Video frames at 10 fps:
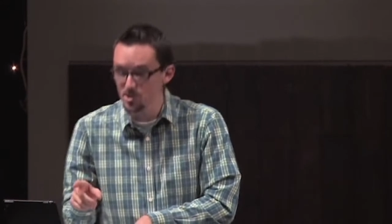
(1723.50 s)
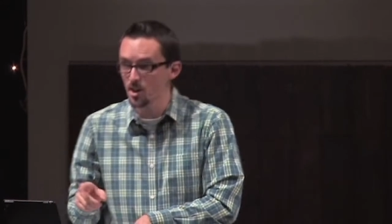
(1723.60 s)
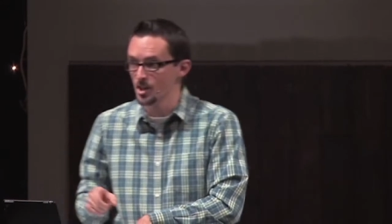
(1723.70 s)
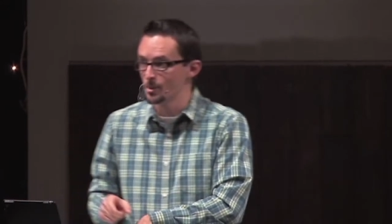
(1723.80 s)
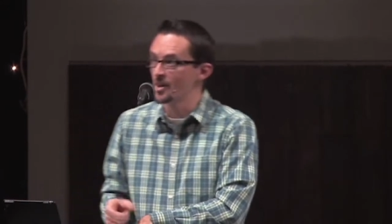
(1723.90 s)
he
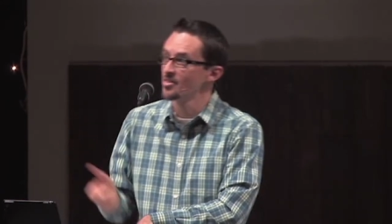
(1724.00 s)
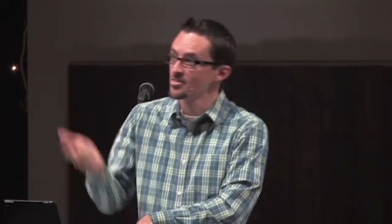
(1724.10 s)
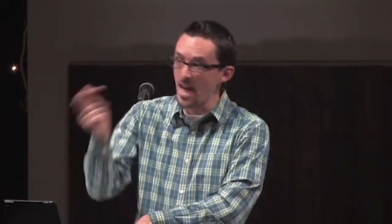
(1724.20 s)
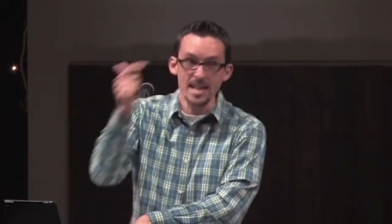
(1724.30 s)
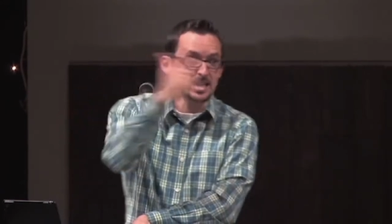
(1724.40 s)
talking about?
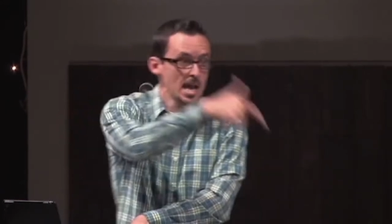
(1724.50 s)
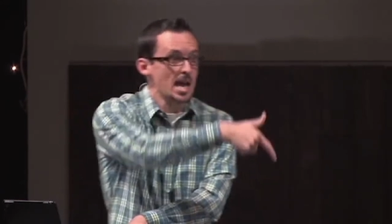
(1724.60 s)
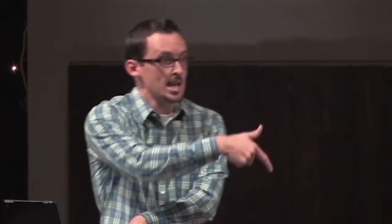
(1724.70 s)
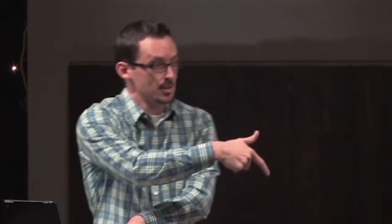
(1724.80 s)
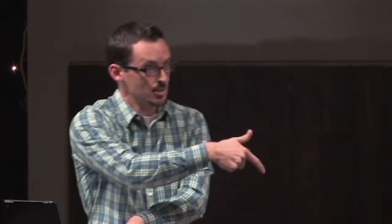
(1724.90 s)
That
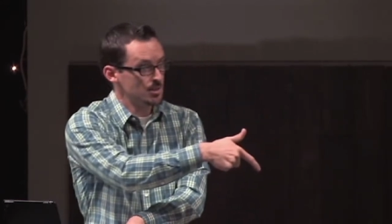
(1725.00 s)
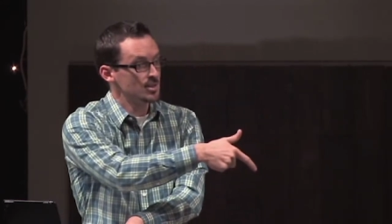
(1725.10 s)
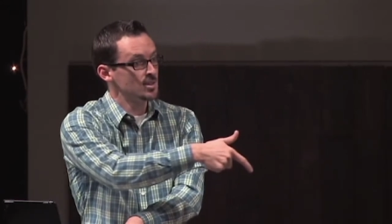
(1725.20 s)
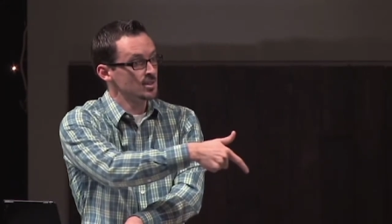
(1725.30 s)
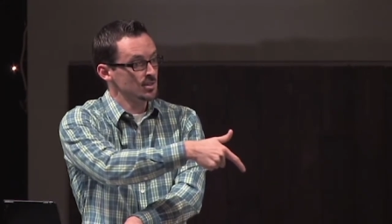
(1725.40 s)
day,
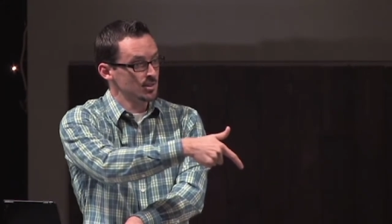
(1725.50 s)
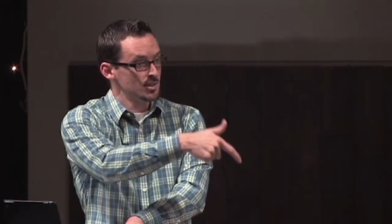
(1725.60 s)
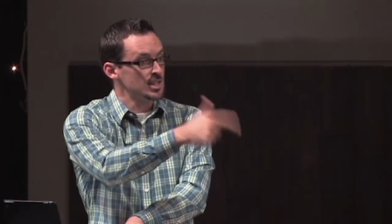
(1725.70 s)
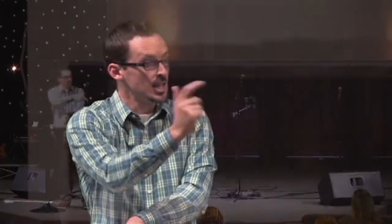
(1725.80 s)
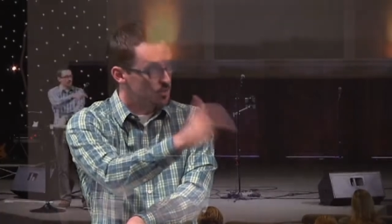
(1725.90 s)

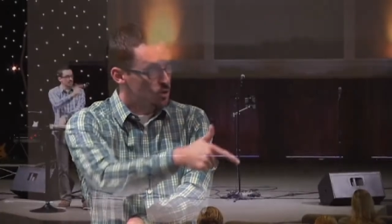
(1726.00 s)
the day of